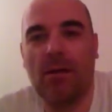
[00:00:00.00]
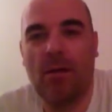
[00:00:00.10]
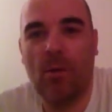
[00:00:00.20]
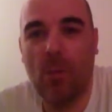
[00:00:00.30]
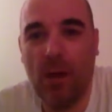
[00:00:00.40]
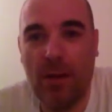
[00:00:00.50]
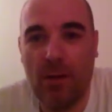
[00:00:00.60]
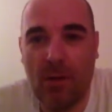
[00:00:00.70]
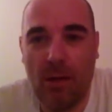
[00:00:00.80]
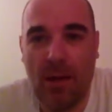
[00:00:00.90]
away, you
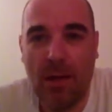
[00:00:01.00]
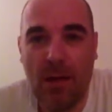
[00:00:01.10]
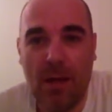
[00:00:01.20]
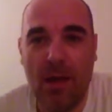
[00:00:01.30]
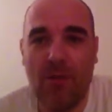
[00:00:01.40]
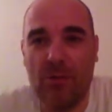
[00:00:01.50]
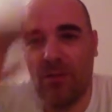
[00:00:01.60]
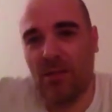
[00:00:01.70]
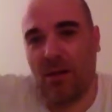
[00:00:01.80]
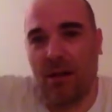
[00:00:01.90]
know, like, and all
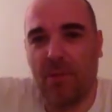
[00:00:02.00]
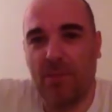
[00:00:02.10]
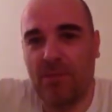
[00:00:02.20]
these cops